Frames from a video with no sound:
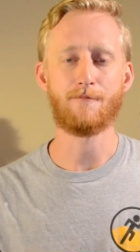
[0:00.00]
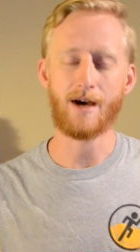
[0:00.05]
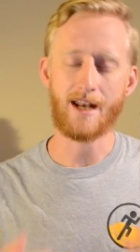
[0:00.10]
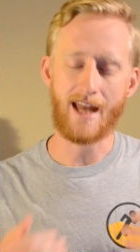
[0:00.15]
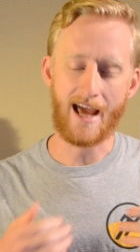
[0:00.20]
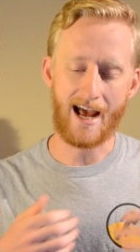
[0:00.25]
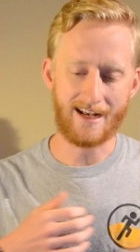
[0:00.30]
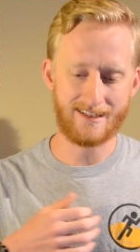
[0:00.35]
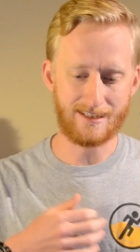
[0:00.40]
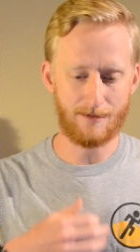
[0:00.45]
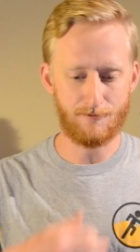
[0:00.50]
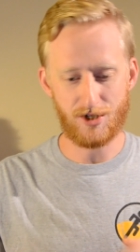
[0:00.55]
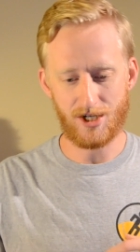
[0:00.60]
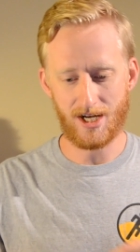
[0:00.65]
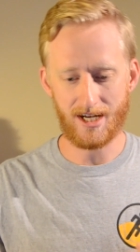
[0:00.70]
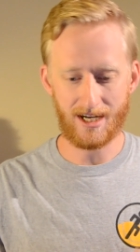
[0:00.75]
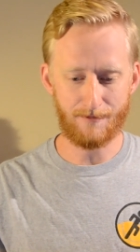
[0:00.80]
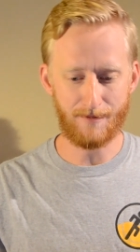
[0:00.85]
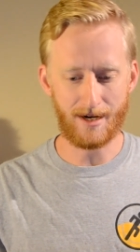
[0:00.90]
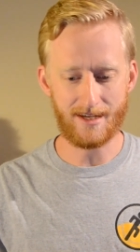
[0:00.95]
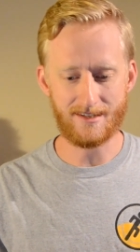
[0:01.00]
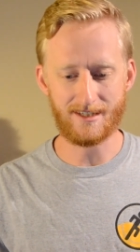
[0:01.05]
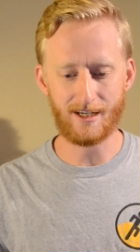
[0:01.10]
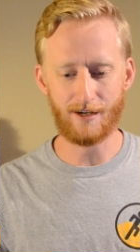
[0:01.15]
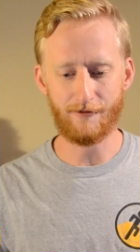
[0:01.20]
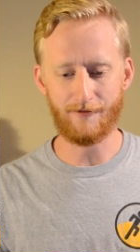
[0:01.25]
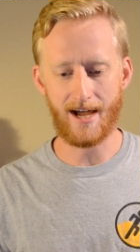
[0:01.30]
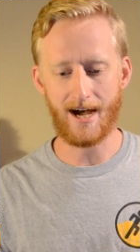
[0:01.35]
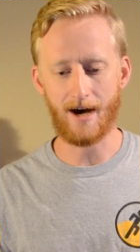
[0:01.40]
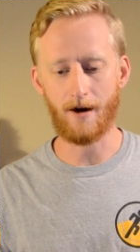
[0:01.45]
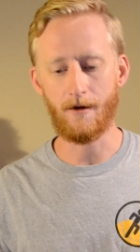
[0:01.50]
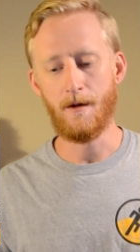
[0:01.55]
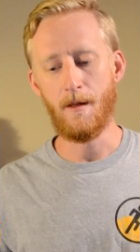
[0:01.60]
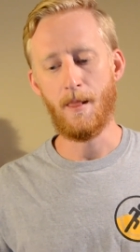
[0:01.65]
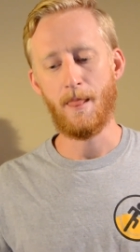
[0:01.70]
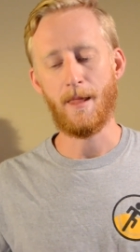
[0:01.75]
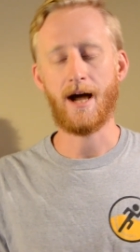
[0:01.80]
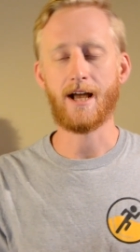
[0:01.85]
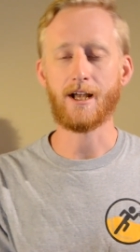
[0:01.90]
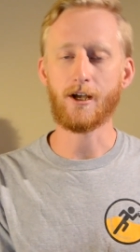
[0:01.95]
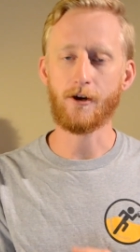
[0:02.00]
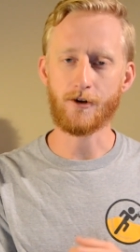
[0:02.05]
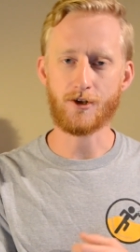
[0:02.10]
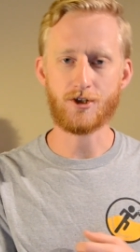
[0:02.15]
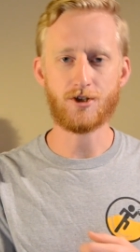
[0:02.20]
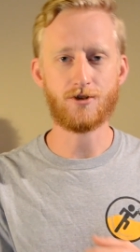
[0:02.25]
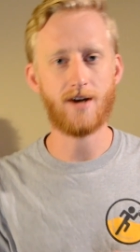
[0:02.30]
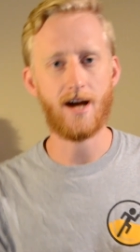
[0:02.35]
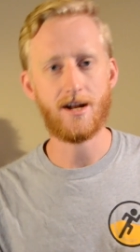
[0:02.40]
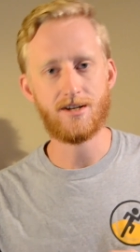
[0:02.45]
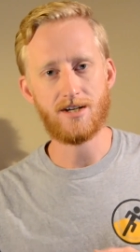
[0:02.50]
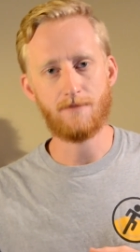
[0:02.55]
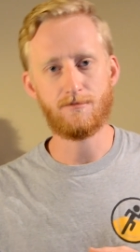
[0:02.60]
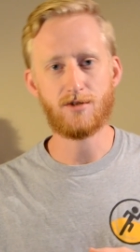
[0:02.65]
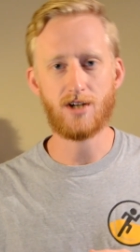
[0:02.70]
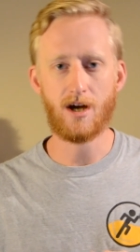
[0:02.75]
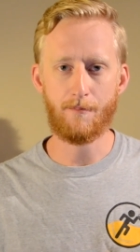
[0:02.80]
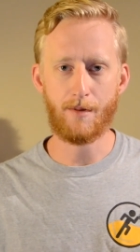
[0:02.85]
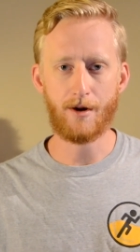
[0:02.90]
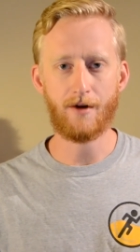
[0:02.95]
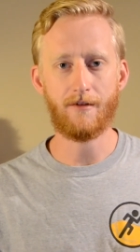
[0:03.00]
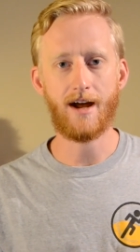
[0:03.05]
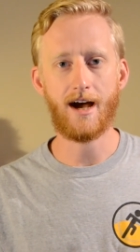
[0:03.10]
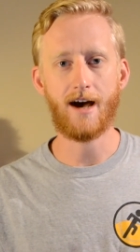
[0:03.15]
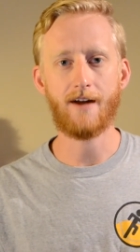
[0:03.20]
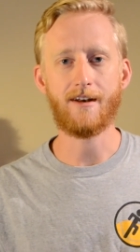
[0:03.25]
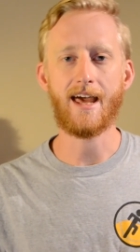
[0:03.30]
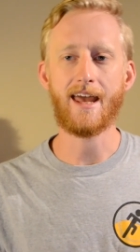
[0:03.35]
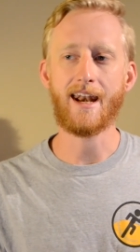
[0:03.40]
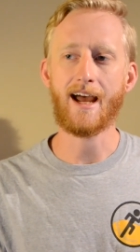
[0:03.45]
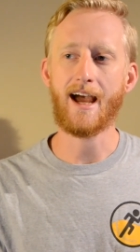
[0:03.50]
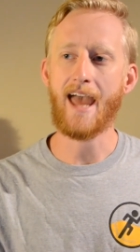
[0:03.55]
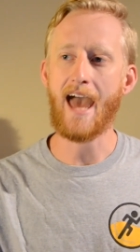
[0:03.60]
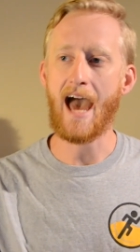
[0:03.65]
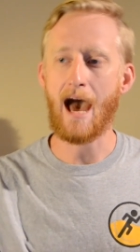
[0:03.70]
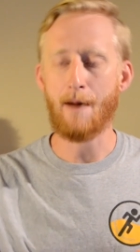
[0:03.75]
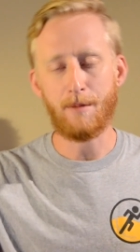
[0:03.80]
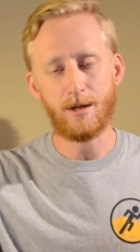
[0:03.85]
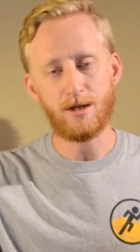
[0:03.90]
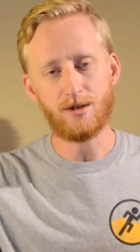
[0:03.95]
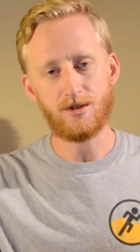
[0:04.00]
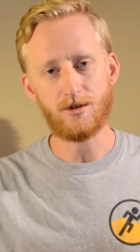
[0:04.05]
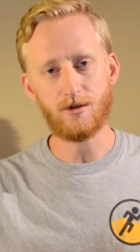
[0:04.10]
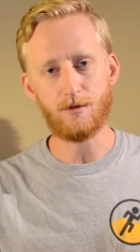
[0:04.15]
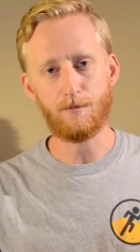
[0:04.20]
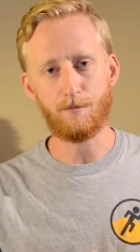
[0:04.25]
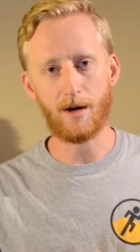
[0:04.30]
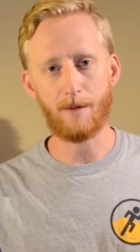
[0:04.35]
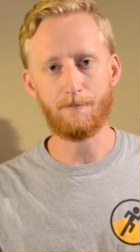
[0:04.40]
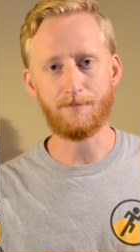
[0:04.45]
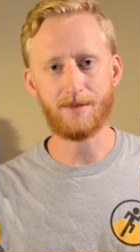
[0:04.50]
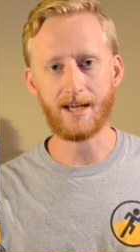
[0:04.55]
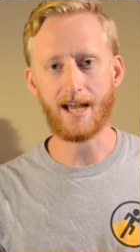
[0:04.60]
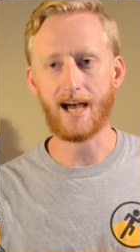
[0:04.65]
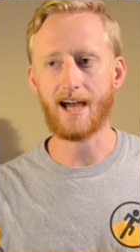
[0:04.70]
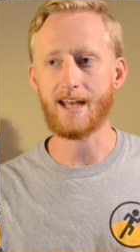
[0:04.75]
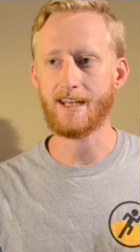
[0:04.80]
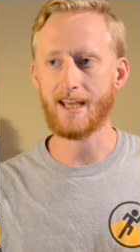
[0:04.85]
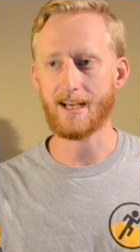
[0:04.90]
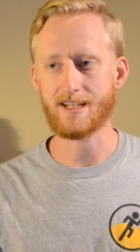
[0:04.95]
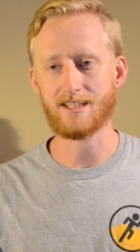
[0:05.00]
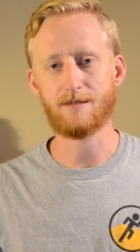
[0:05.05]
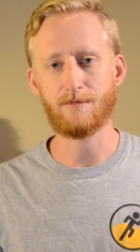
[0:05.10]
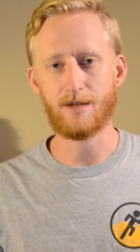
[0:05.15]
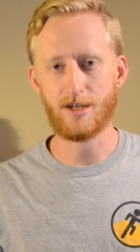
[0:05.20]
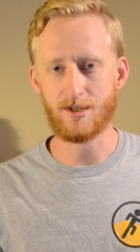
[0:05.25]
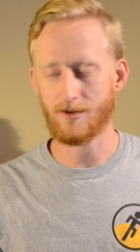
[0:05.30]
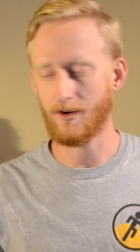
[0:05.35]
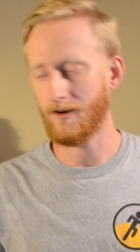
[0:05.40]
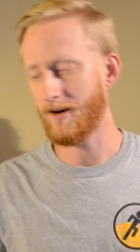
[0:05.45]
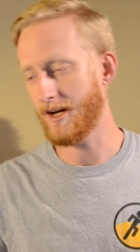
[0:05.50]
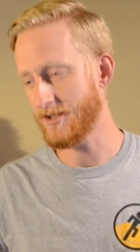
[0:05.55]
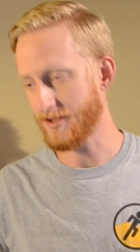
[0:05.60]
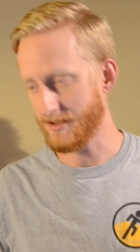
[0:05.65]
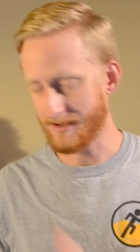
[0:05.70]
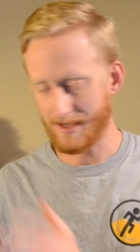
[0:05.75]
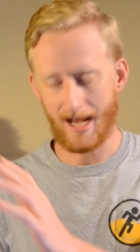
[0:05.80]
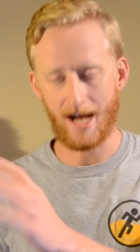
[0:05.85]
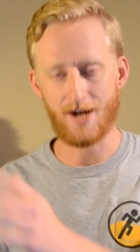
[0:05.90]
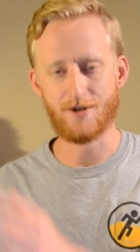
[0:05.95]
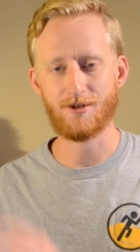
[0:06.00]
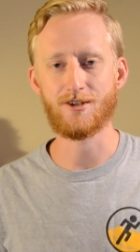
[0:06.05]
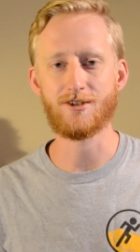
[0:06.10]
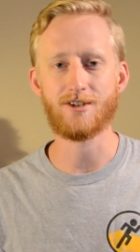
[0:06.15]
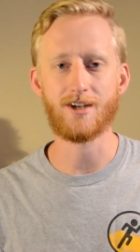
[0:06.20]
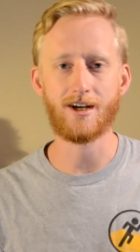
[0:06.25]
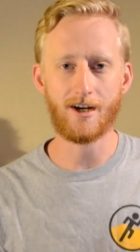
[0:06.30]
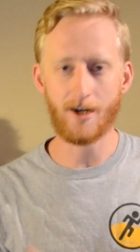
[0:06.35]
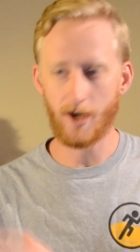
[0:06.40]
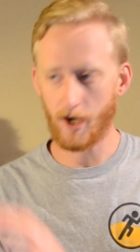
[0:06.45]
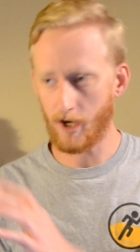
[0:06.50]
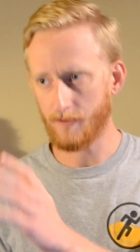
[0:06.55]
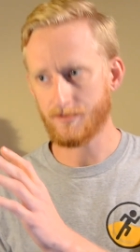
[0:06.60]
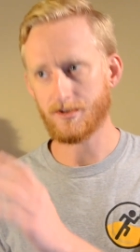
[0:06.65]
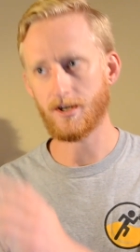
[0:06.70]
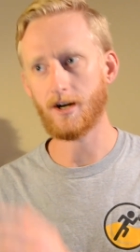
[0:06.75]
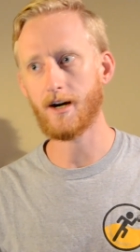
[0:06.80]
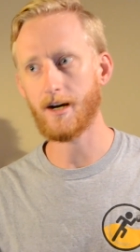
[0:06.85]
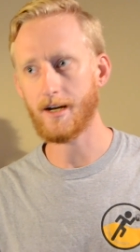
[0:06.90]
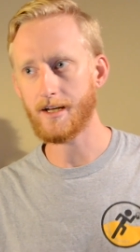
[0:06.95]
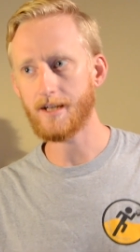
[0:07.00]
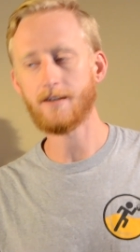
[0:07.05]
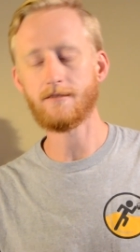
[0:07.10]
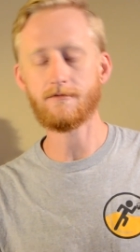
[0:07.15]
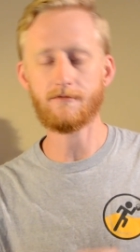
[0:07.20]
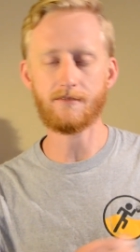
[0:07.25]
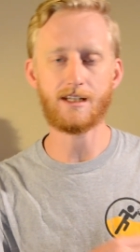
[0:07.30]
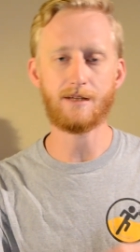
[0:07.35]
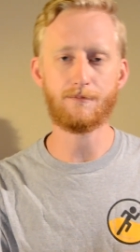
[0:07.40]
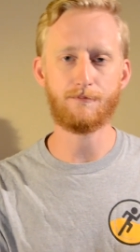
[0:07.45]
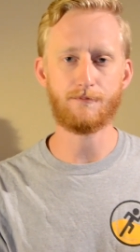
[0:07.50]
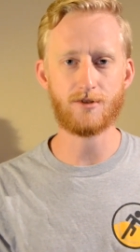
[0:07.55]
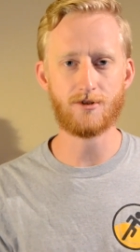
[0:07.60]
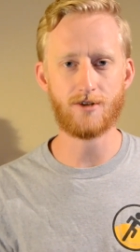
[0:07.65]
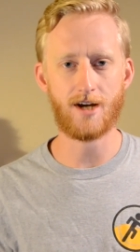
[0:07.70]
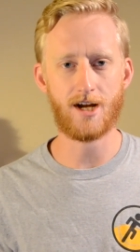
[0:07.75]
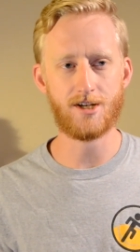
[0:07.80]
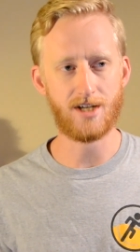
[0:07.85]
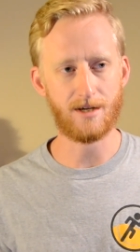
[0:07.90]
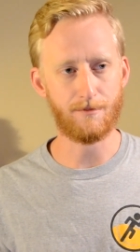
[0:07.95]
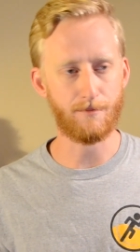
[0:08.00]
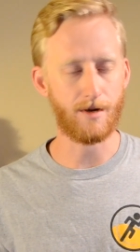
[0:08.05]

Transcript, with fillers: But as as I'm shaking myself out, I go to stretch, I'm jumping around, and I happen to bump the guy next to me, so I just casually turn, oh, sorry, and keep stretching.